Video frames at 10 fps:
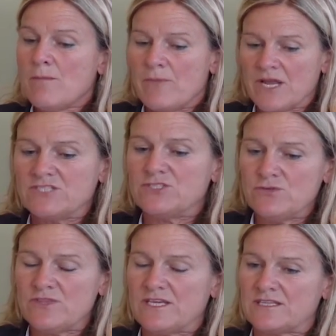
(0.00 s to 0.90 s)
But
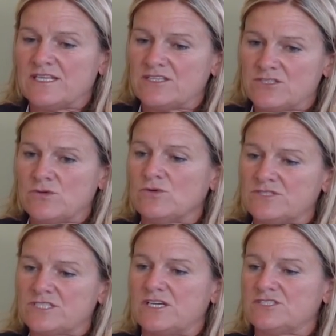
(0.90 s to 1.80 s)
do think that this whole
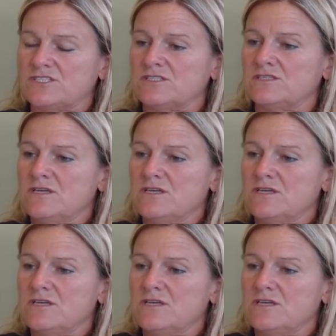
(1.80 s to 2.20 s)
discussion